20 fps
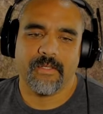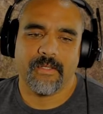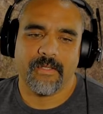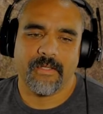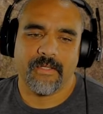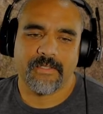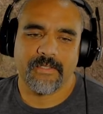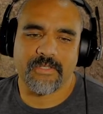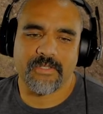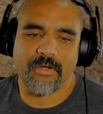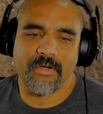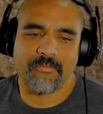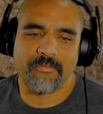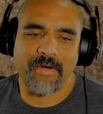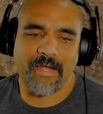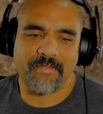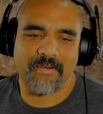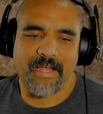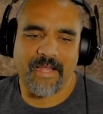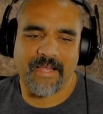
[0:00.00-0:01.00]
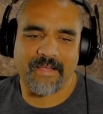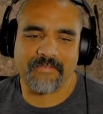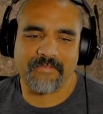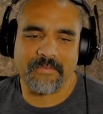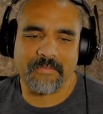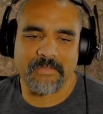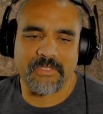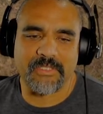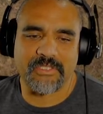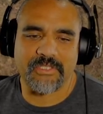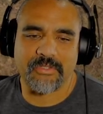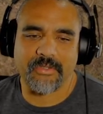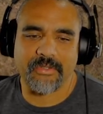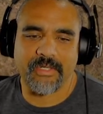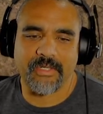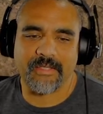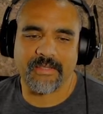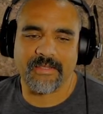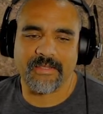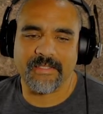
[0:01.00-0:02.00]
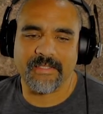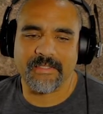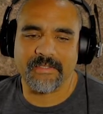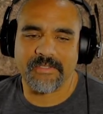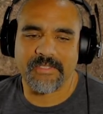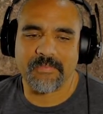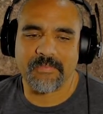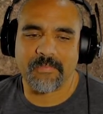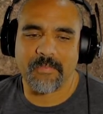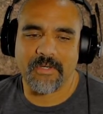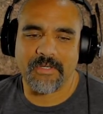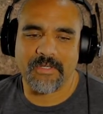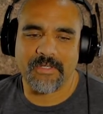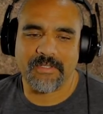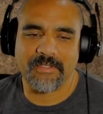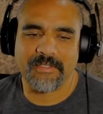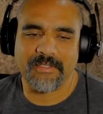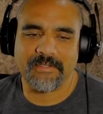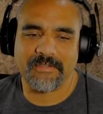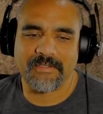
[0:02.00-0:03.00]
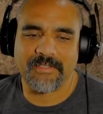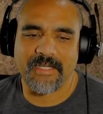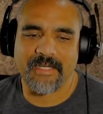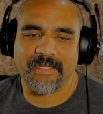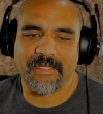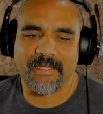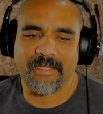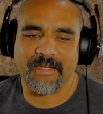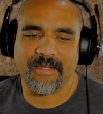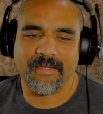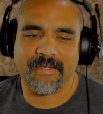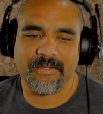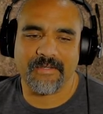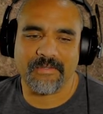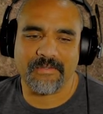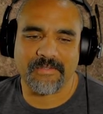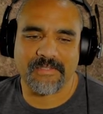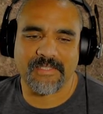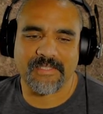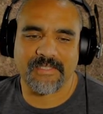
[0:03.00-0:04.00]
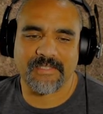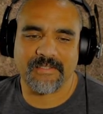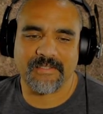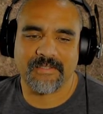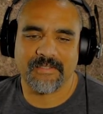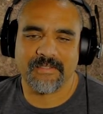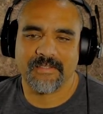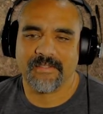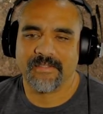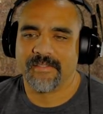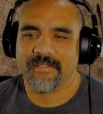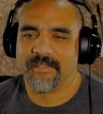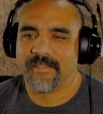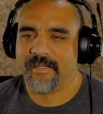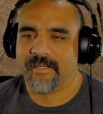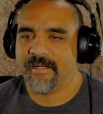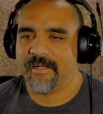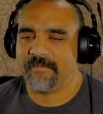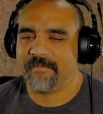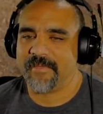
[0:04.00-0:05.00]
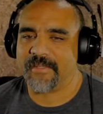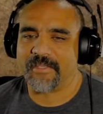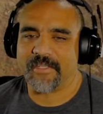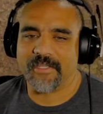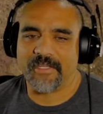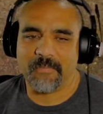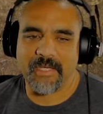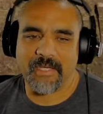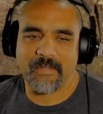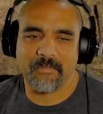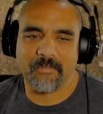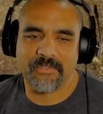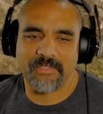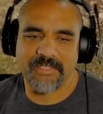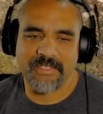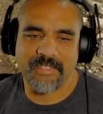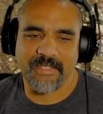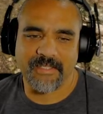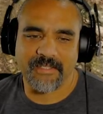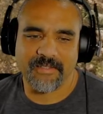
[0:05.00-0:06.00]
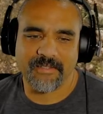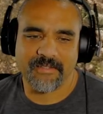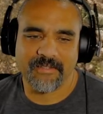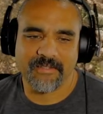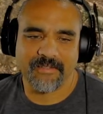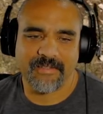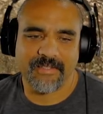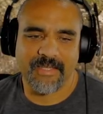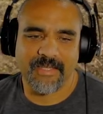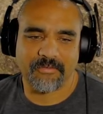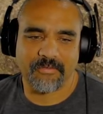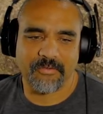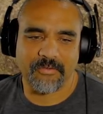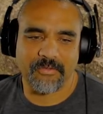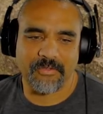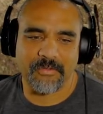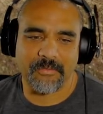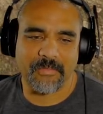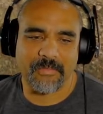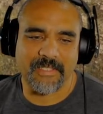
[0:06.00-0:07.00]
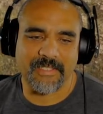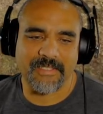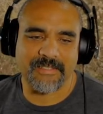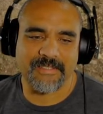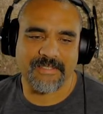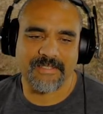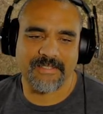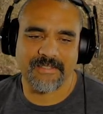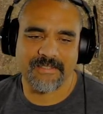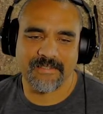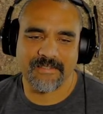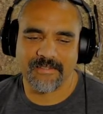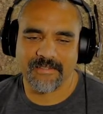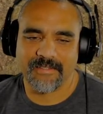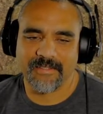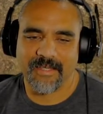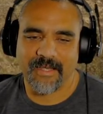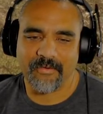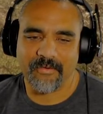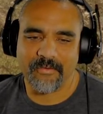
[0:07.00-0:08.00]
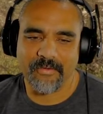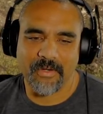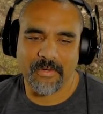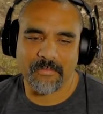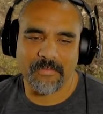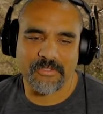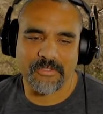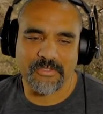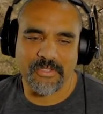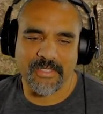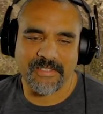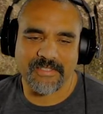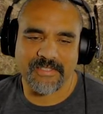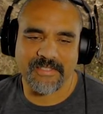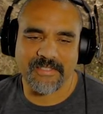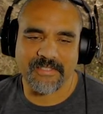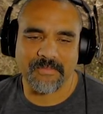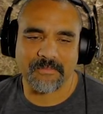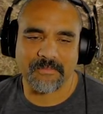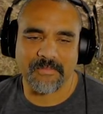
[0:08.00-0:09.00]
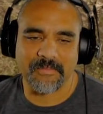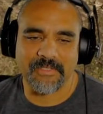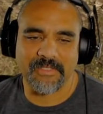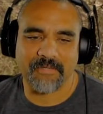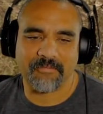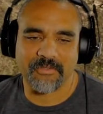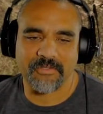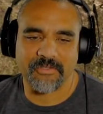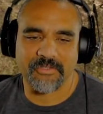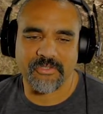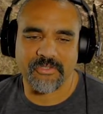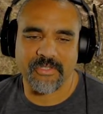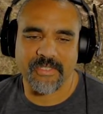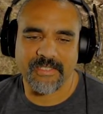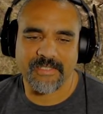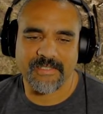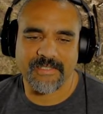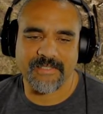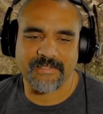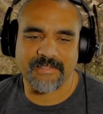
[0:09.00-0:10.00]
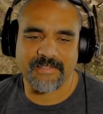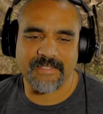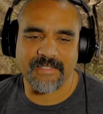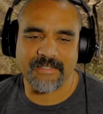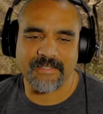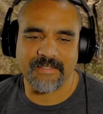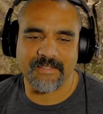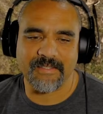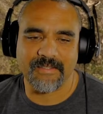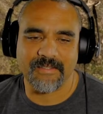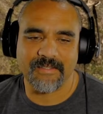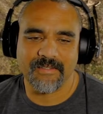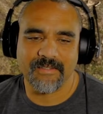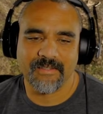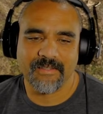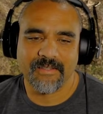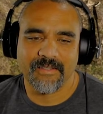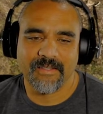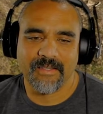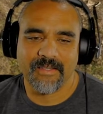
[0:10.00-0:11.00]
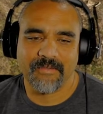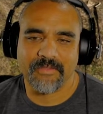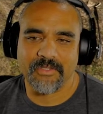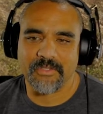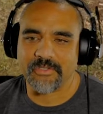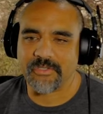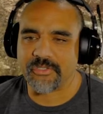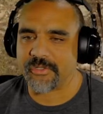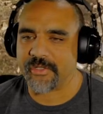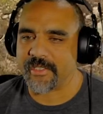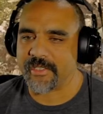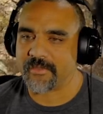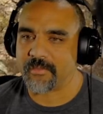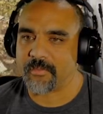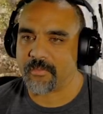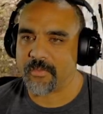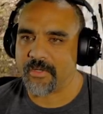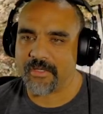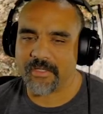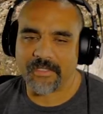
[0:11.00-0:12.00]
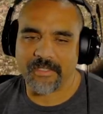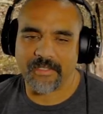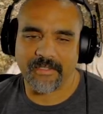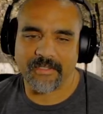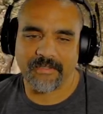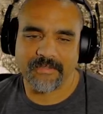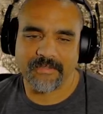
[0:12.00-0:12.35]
And so I'd rather have them destroy a little tiny house if they're going to be able to get through, because I don't know, I'm going to try some different tricks to see if those tricks work.